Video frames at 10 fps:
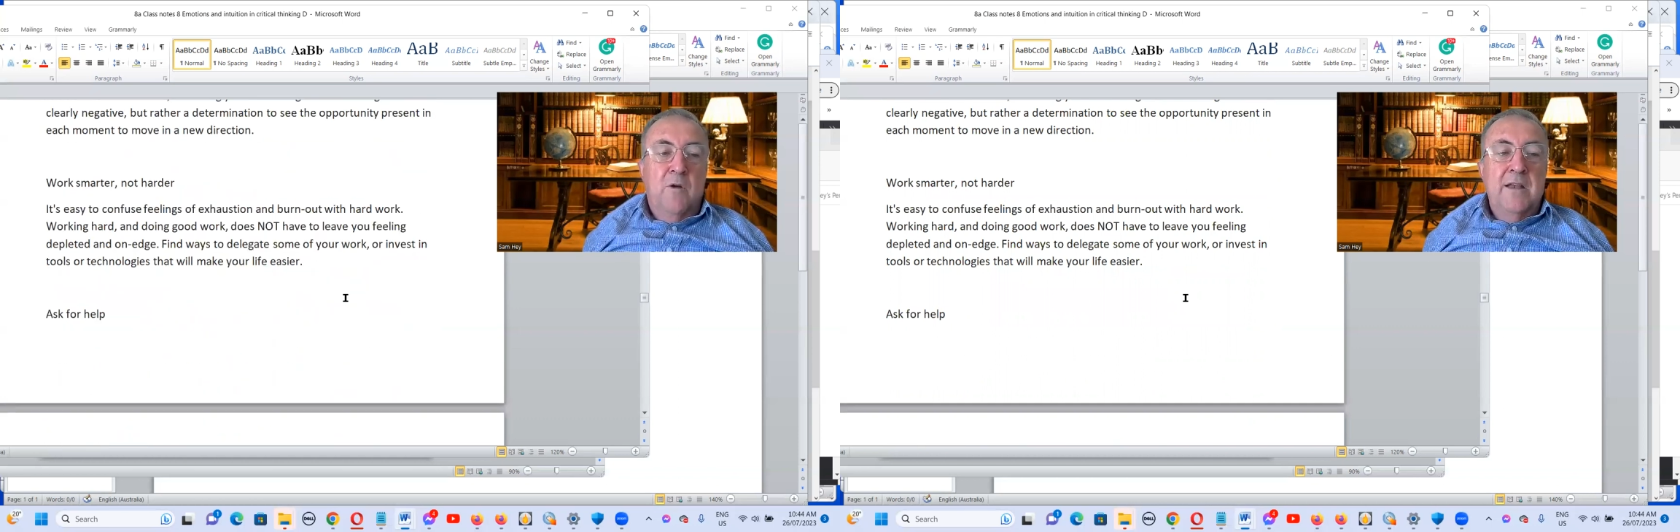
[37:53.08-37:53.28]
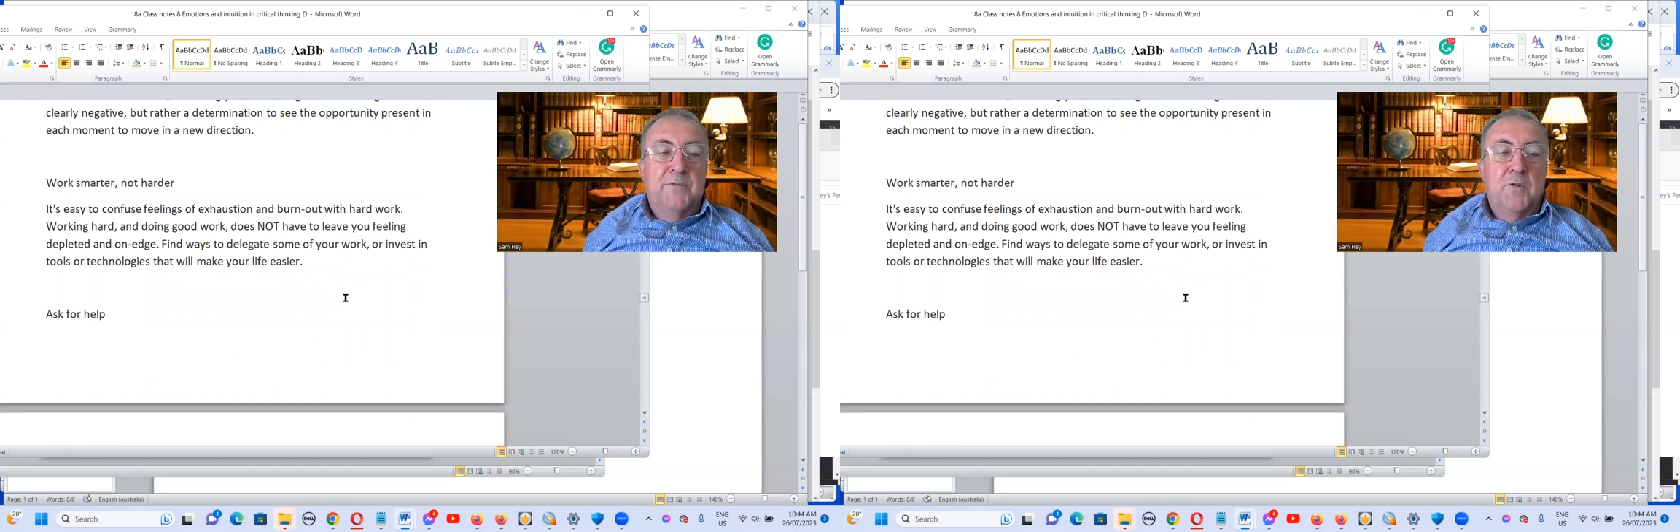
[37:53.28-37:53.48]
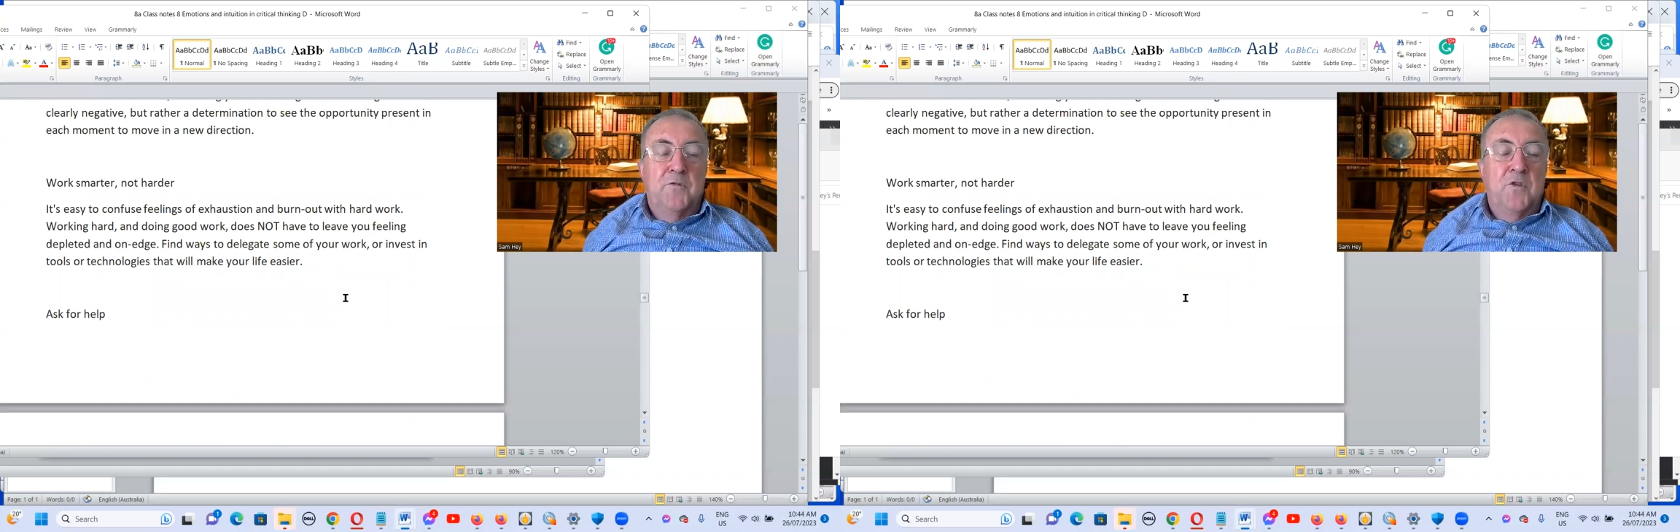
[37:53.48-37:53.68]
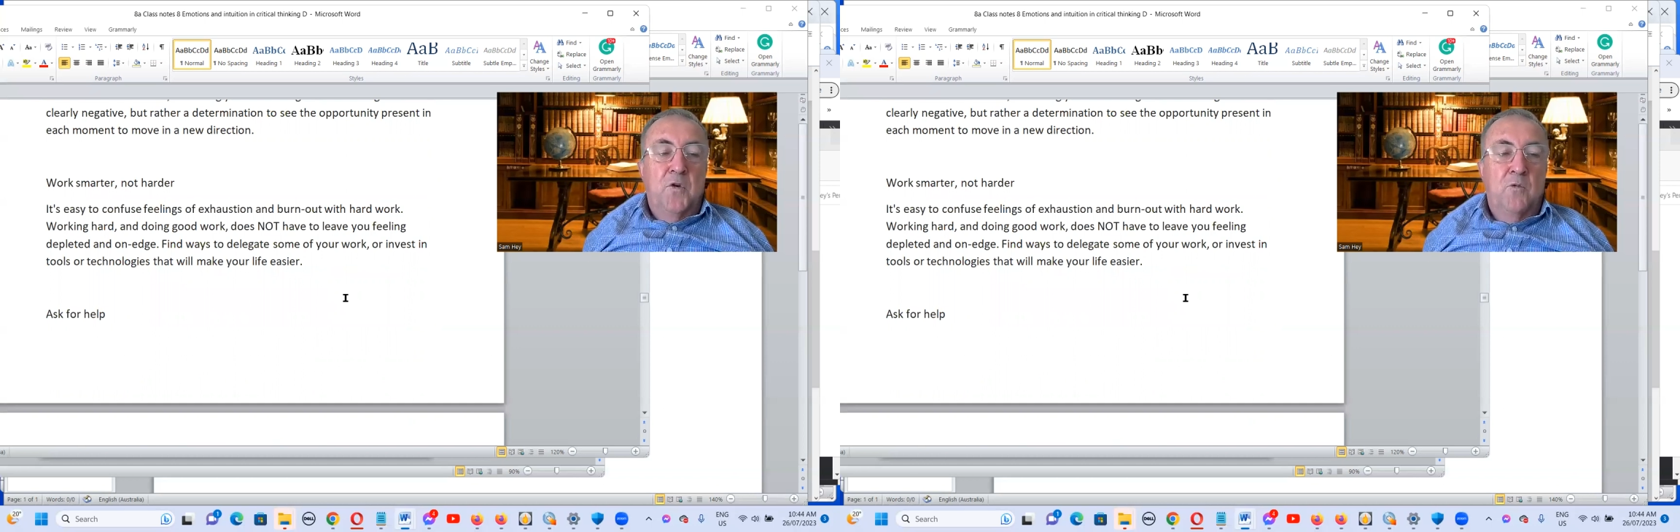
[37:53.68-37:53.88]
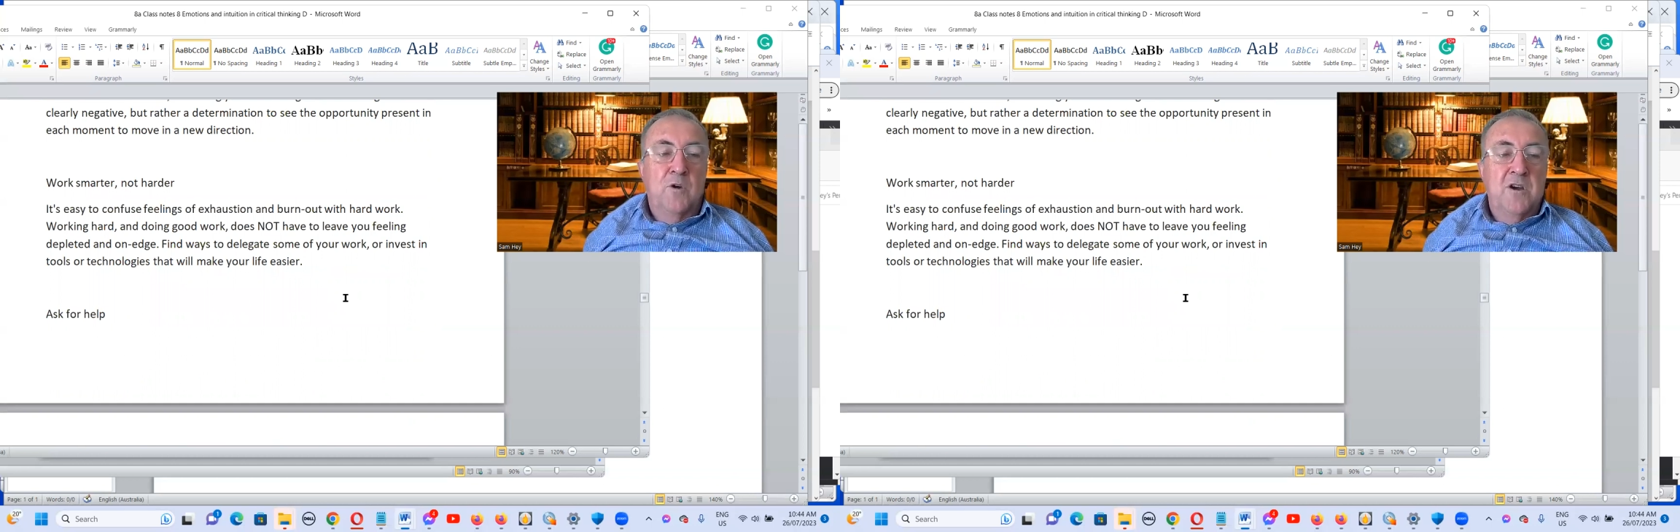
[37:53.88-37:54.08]
grateful
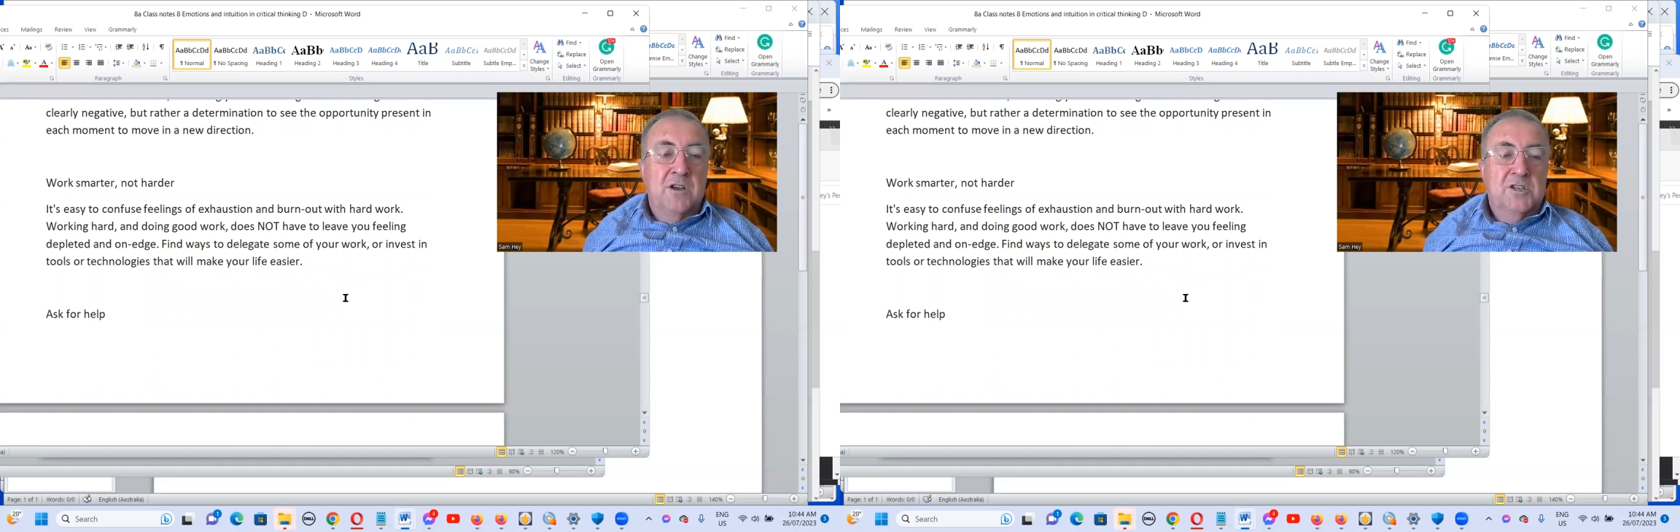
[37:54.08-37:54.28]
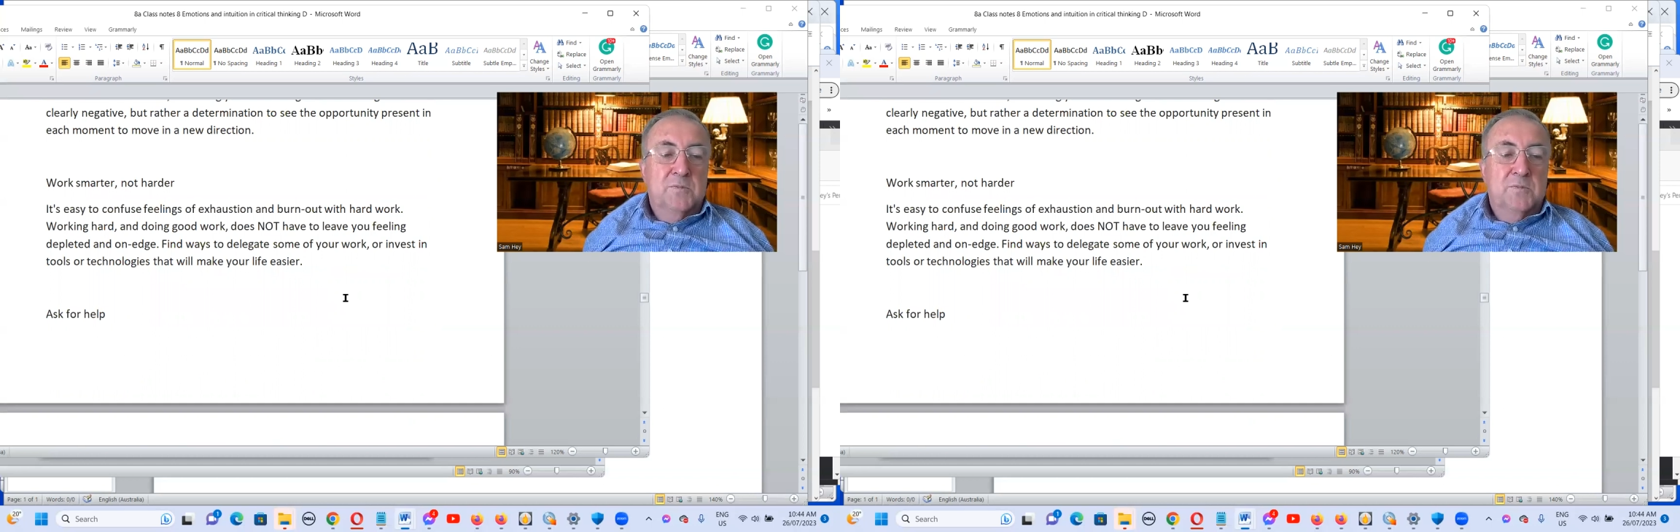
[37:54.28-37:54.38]
for. Work